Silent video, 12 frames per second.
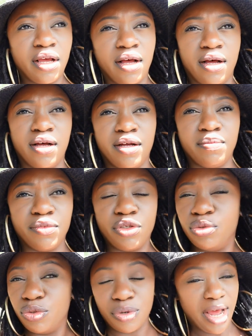
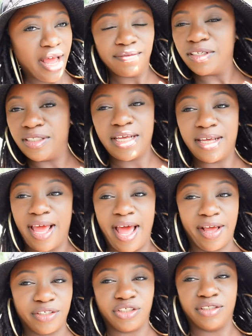You do not have to take
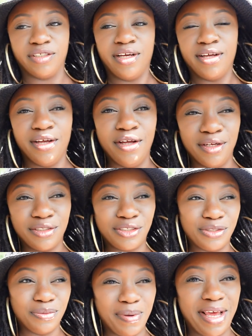action
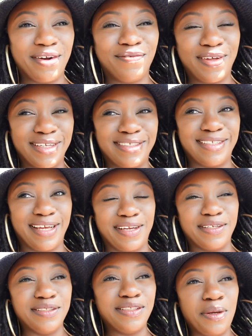to manifest
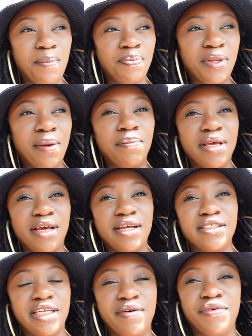things,
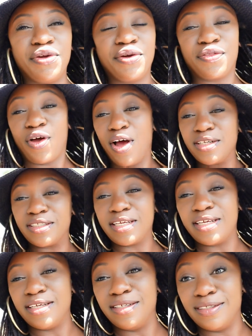because even your thoughts
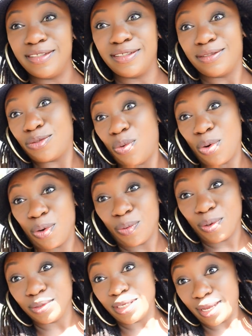is quote
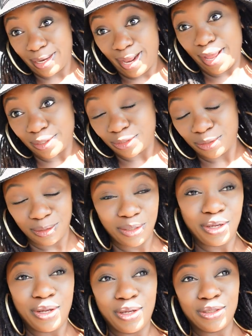unquote taking action.
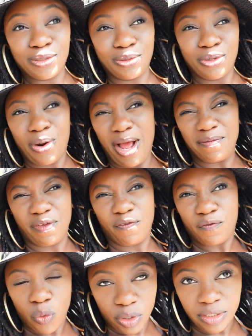So you don't have to
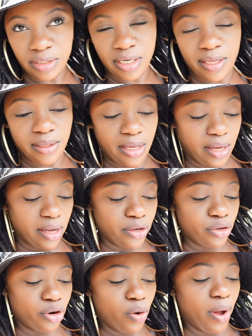force
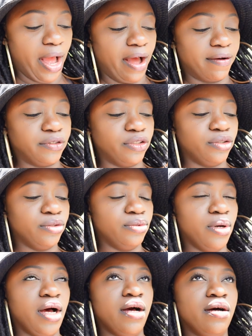anything. You don't have
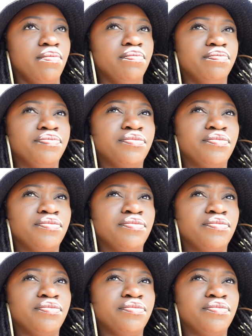to